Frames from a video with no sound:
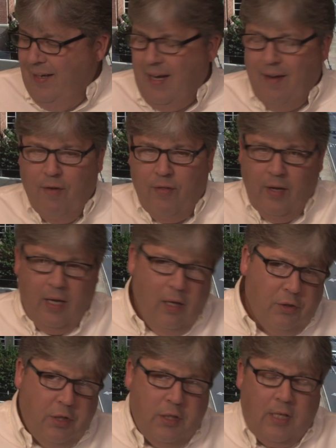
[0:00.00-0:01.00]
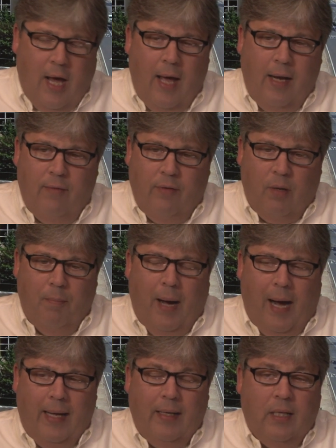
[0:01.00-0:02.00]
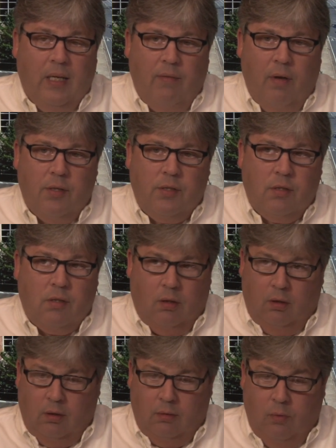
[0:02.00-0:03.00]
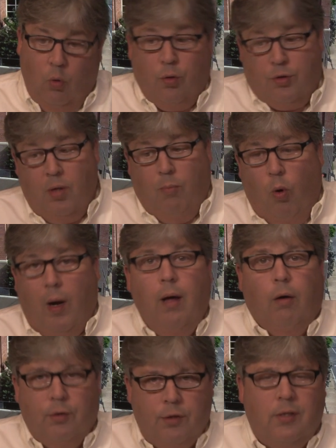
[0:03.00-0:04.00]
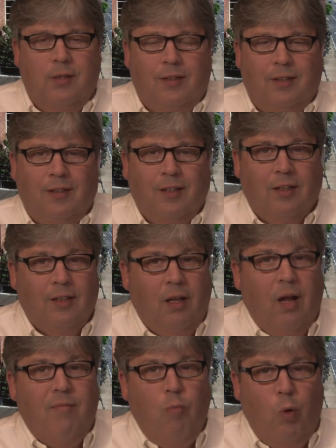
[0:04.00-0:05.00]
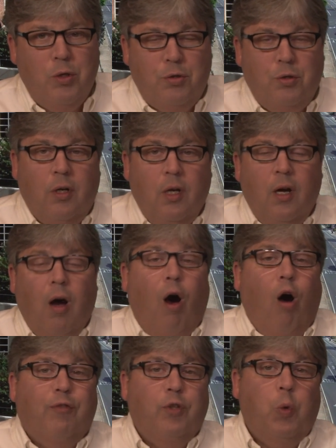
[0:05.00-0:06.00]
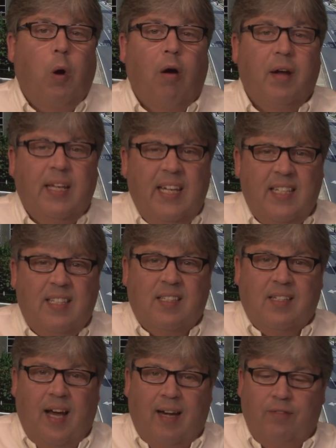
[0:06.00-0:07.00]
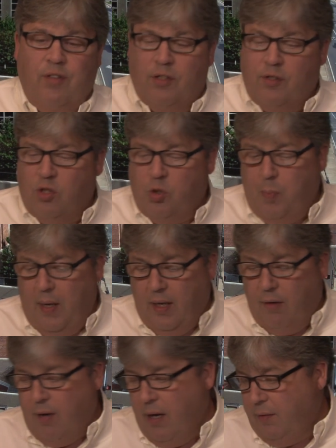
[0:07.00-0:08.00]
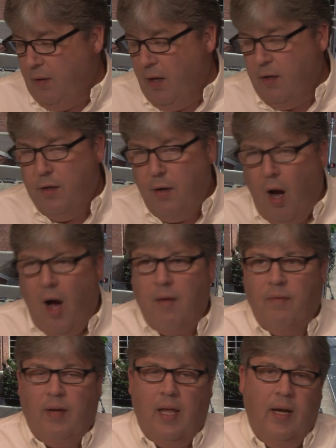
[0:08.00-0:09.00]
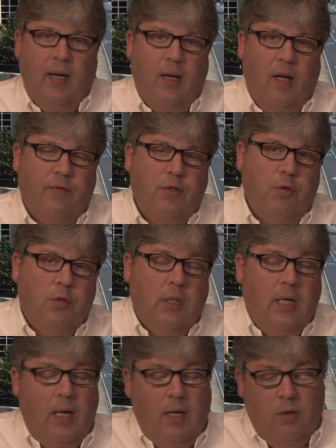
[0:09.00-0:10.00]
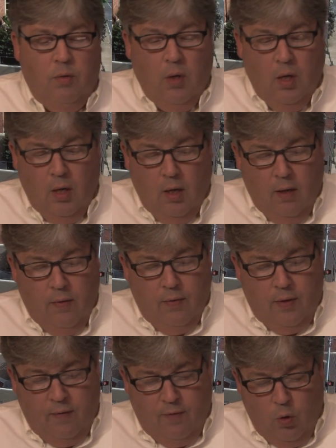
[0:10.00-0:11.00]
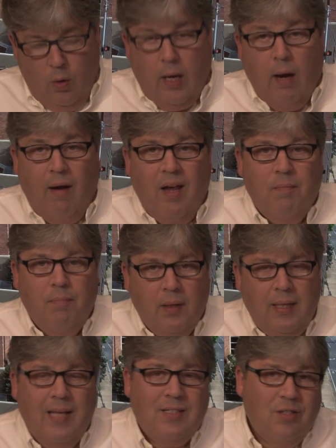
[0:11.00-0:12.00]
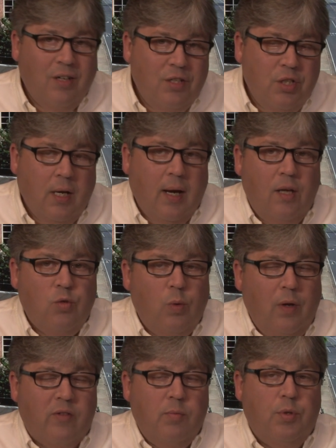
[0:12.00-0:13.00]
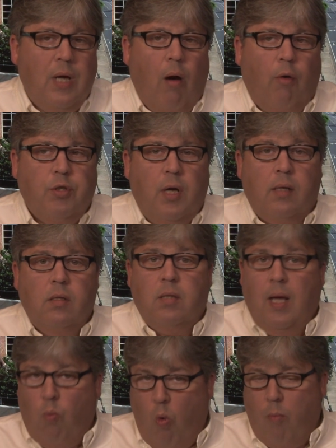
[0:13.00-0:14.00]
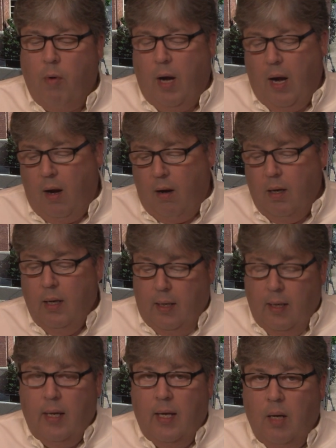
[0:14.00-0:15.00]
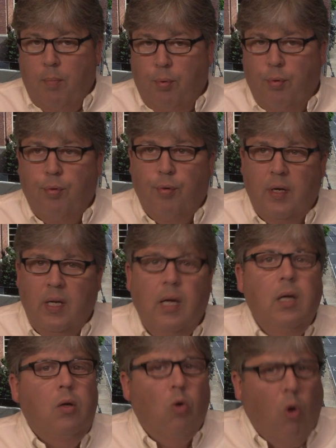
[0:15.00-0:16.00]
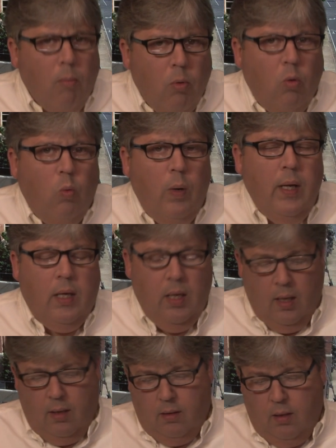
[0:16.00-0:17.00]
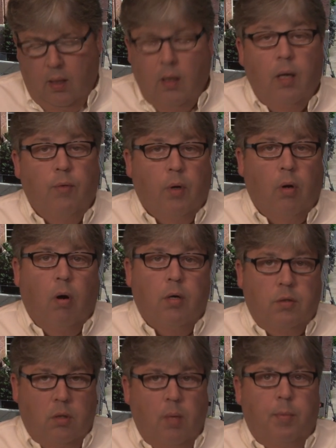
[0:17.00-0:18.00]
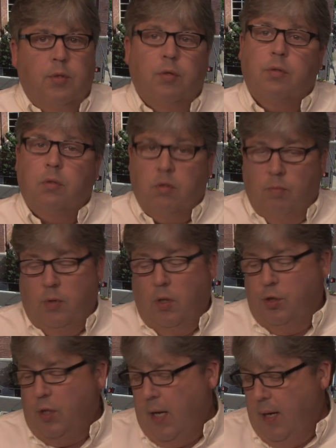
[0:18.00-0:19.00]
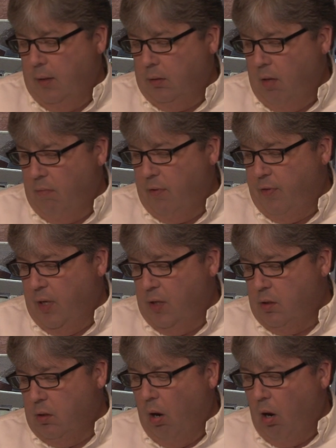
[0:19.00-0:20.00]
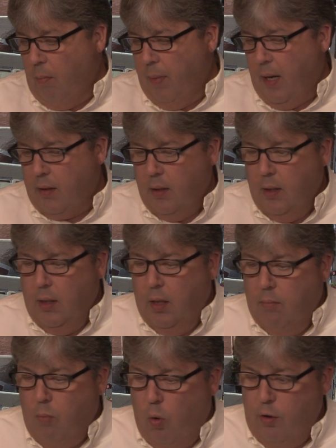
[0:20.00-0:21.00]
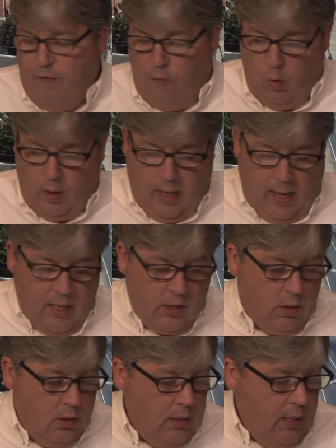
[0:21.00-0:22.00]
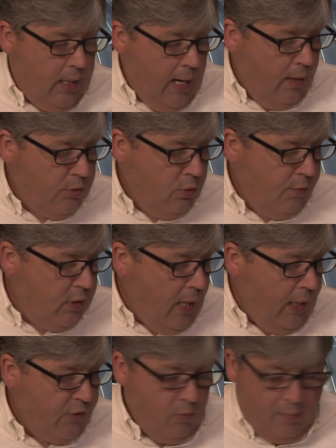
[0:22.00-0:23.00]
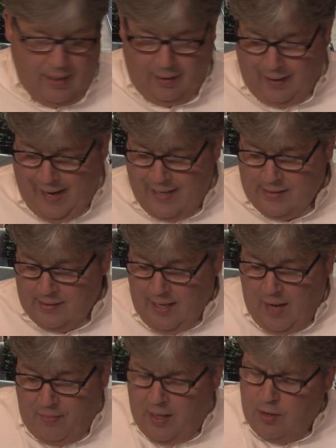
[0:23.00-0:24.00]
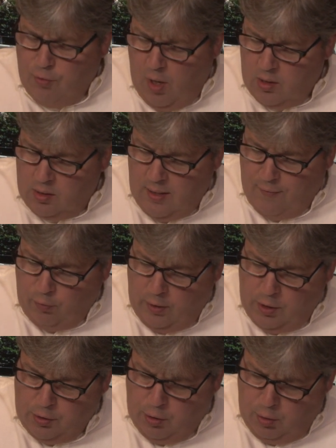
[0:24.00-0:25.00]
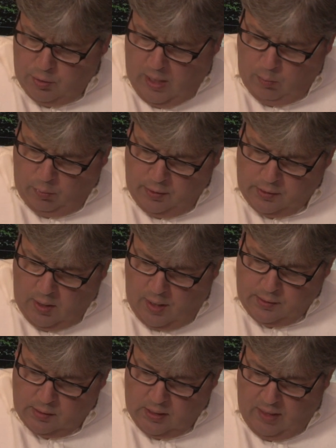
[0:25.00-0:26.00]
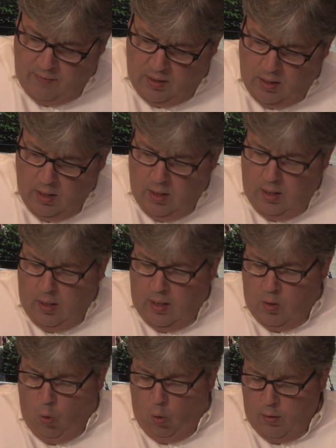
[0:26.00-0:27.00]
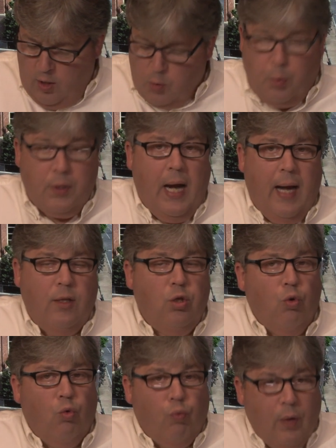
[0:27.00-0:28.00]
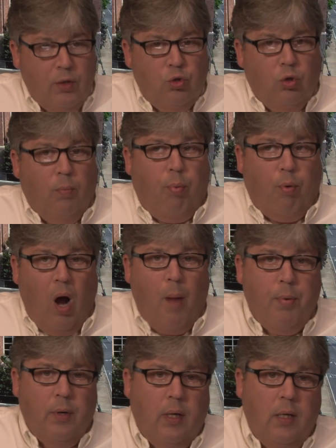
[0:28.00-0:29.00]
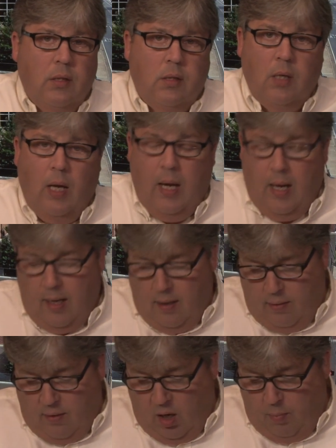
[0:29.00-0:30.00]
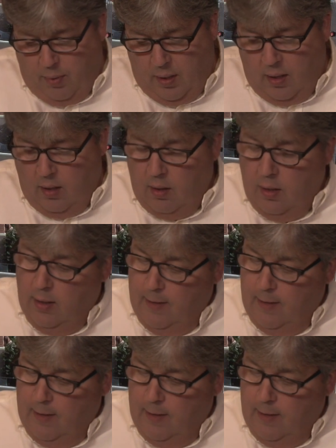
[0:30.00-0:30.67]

everything else that's kind of combining to give us or someone else. a lot of moisture off to our east that's kind of just spinning around there, not getting enough juice to get into the viewing area, but that's going to change. We do have some shower chances and warmer air and a pretty normal weekend in regards to temperatures, sunshine, and a lot of other things to talk about. More on your forecast. The City Council of Salyersville met last night. They addressed several issues that we'll discuss this evening. An ordinance pertaining to rental properties and there being